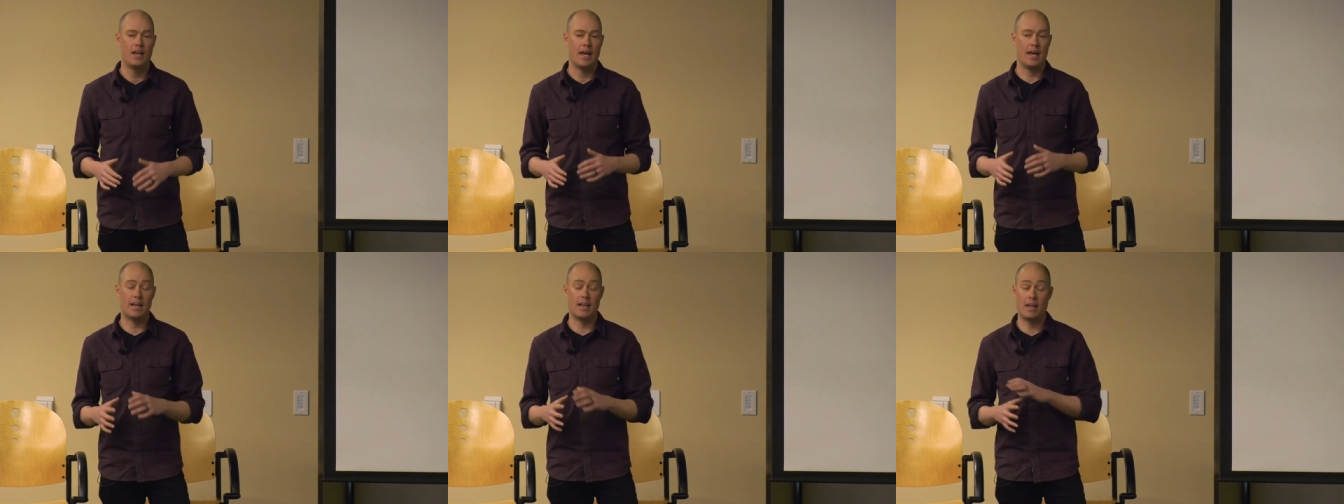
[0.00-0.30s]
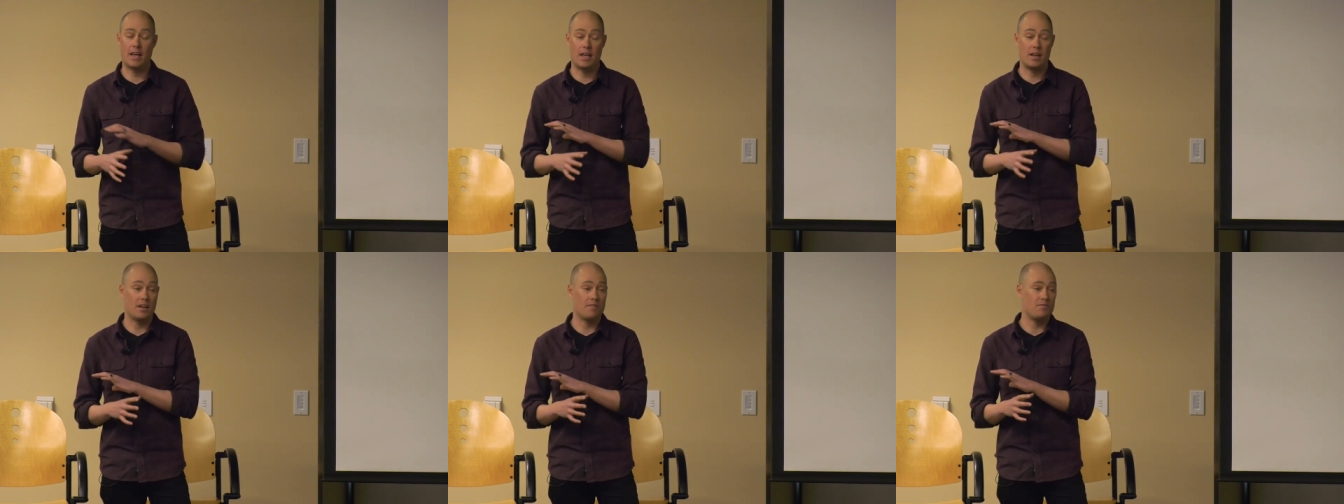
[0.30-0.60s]
And
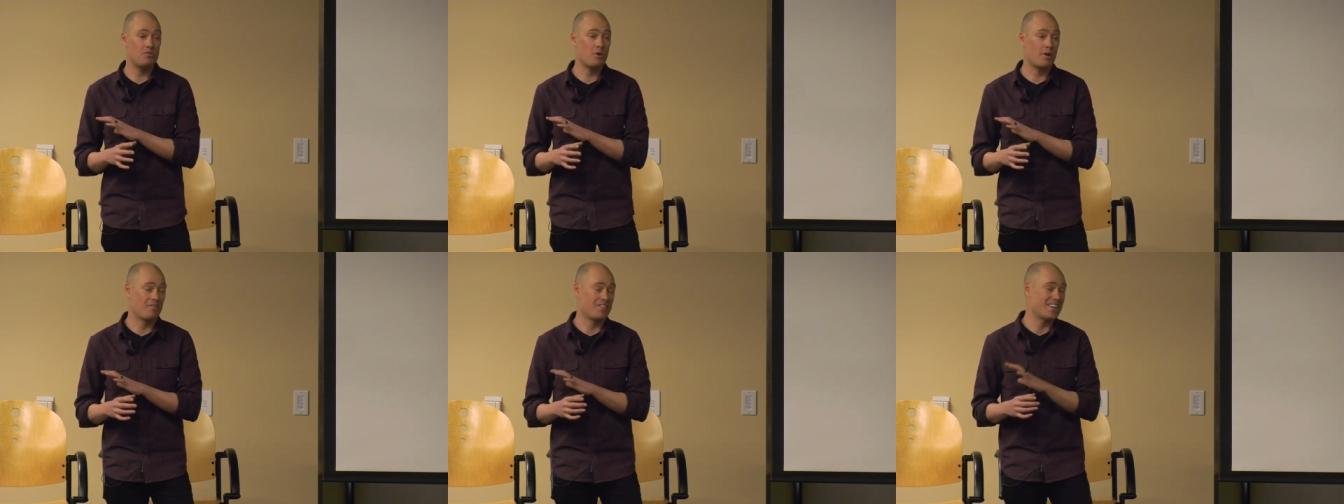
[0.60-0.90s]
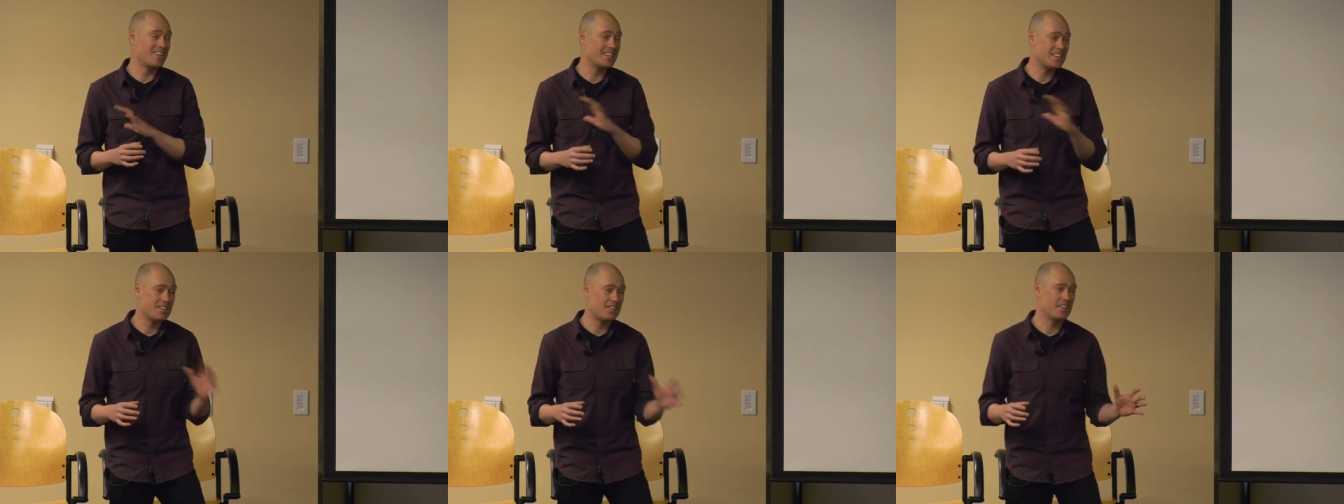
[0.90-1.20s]
if you have
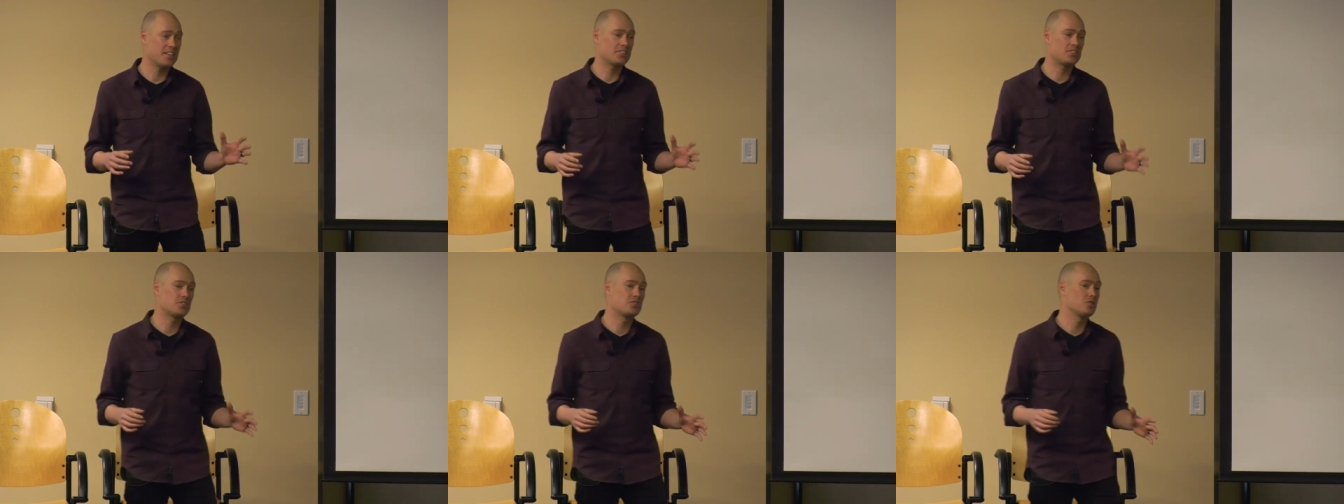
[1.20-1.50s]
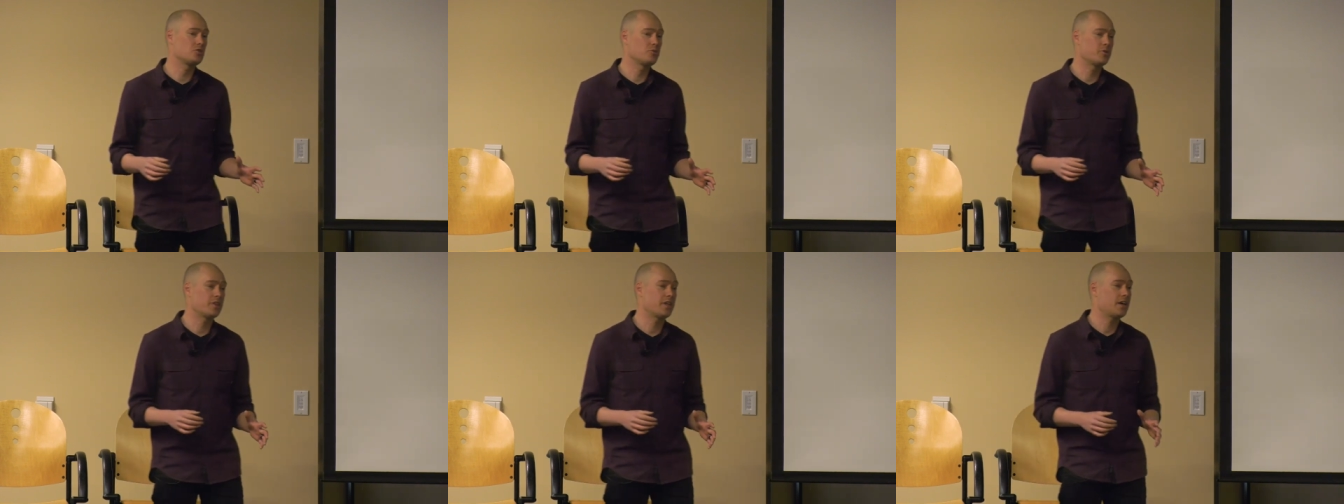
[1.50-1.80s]
anything to
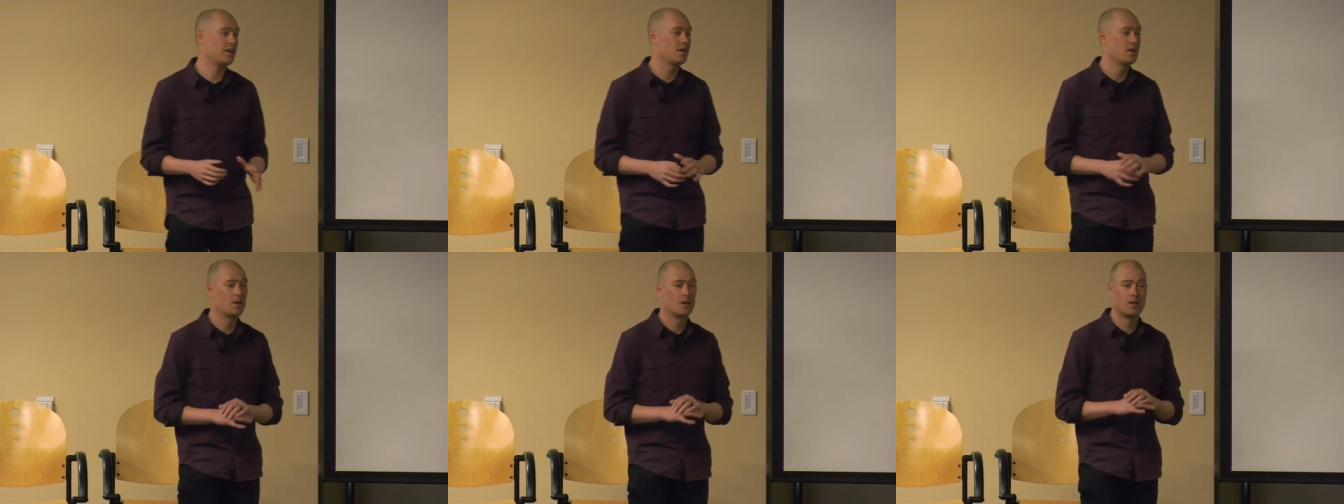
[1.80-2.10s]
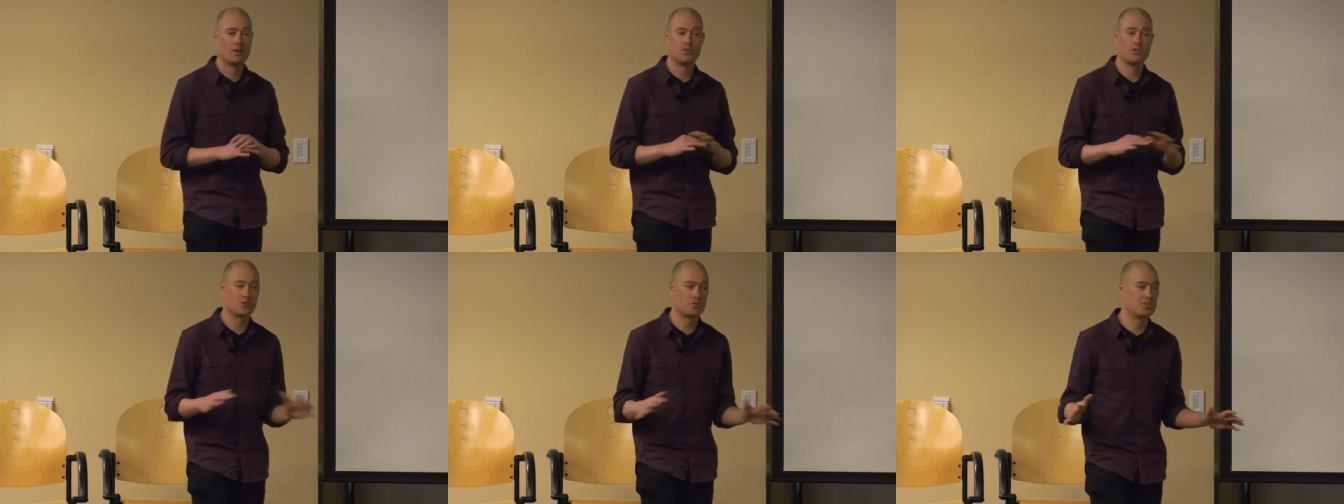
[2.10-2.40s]
do with it,
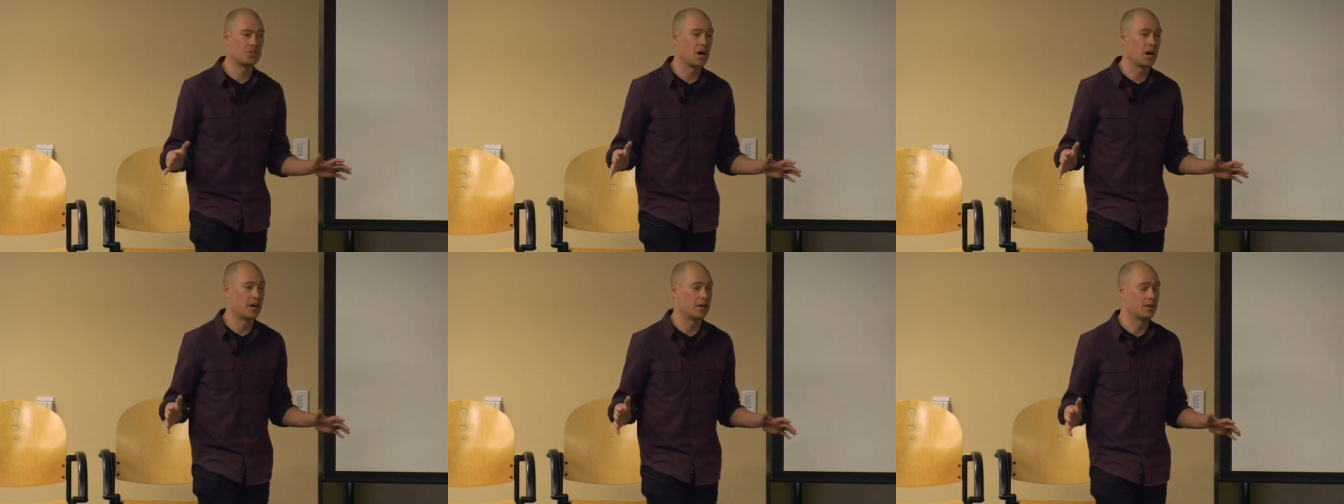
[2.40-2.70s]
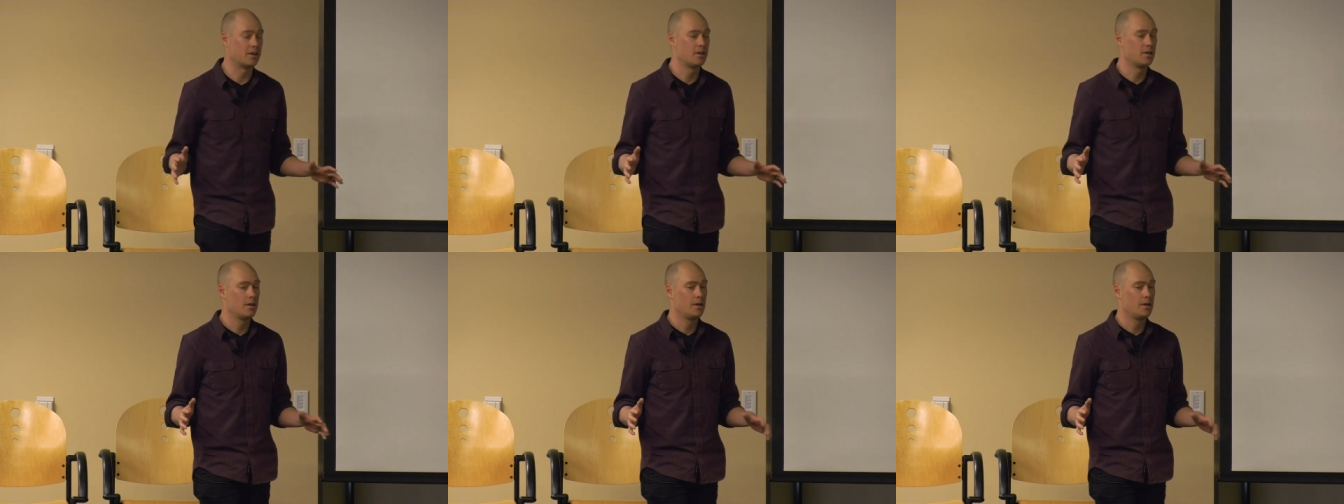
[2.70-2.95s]
you're done.